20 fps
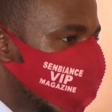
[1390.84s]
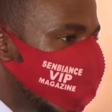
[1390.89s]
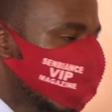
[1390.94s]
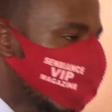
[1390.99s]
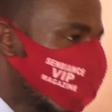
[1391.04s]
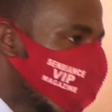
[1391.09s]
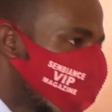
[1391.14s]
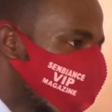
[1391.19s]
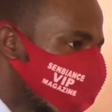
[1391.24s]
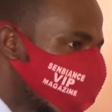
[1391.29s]
as
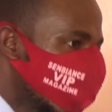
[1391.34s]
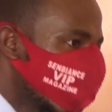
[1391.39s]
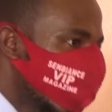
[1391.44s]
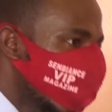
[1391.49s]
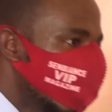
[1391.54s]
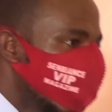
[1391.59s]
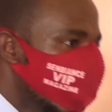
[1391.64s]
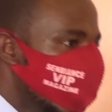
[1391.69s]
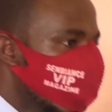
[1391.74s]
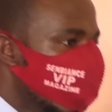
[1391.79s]
far as you
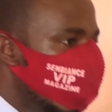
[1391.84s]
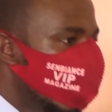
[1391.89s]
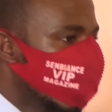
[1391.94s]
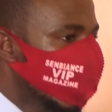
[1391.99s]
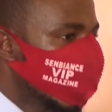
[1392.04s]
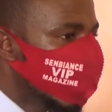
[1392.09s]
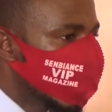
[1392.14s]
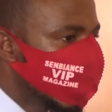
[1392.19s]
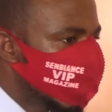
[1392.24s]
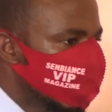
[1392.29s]
can recall,
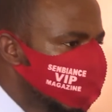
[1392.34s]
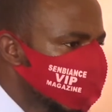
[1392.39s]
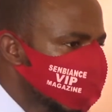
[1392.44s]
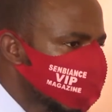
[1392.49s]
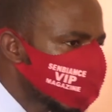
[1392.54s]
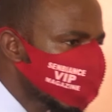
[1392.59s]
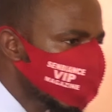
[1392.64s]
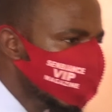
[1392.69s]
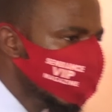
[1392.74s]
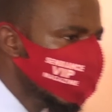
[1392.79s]

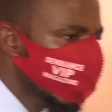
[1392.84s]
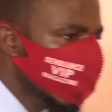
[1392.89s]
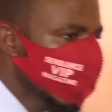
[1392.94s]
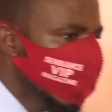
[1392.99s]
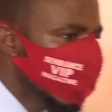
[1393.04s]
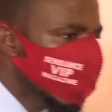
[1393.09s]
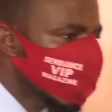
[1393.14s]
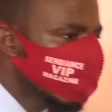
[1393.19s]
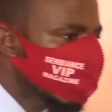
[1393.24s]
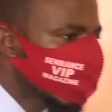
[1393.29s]

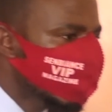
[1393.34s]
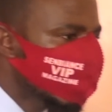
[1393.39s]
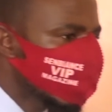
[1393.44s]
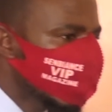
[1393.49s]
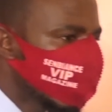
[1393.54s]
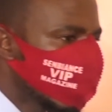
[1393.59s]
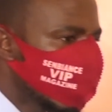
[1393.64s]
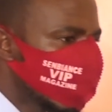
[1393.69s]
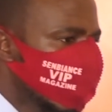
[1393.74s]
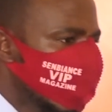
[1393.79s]
in terms of
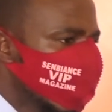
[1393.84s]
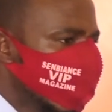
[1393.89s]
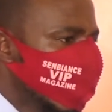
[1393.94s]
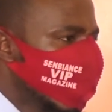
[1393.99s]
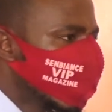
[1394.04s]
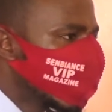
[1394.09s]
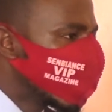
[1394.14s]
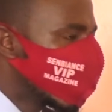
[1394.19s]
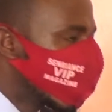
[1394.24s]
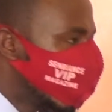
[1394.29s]

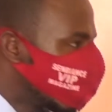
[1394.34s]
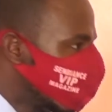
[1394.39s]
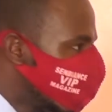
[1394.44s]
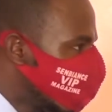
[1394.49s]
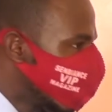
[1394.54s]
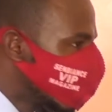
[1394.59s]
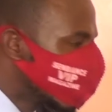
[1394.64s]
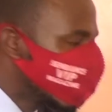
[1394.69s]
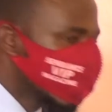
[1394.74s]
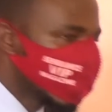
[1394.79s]

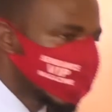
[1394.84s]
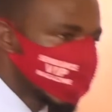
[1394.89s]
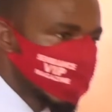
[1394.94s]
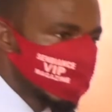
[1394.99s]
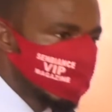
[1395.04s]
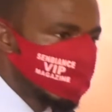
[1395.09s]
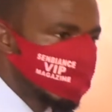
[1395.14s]
governance,